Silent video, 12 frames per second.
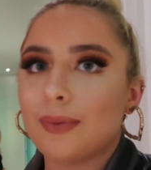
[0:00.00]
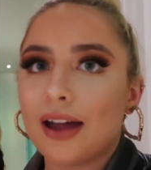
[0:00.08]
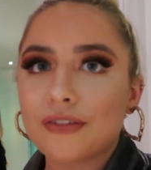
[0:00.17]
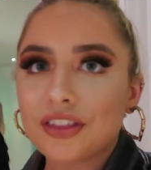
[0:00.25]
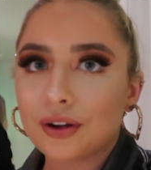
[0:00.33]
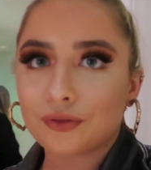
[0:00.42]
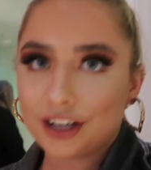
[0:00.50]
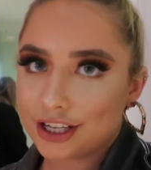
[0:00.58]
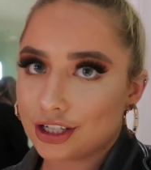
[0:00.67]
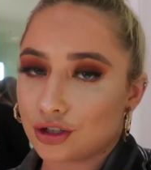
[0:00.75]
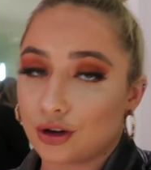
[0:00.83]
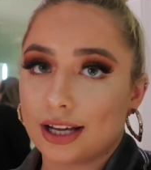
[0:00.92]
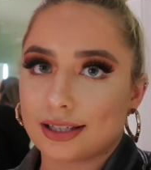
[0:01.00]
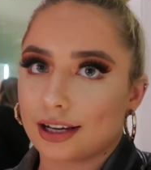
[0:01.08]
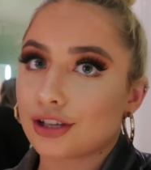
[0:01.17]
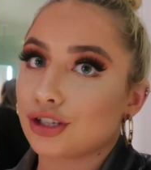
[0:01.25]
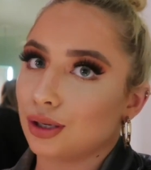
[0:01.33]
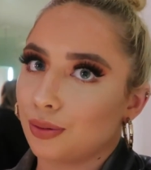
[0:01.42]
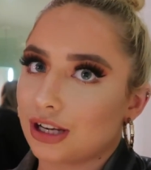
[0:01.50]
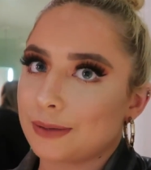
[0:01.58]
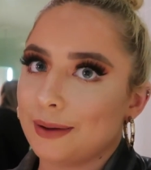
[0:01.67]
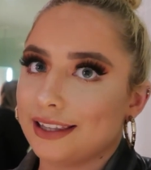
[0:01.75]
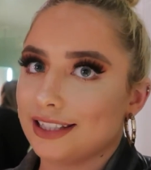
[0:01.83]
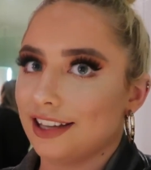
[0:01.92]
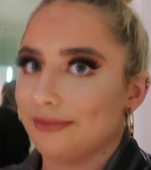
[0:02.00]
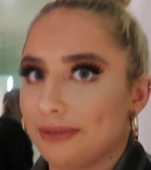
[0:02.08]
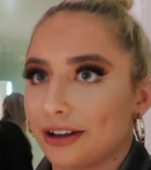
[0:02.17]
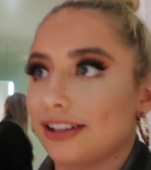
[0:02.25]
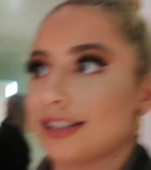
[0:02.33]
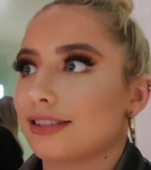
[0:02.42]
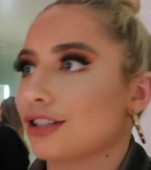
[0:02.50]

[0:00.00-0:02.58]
everything on Regent Street is like super expensive because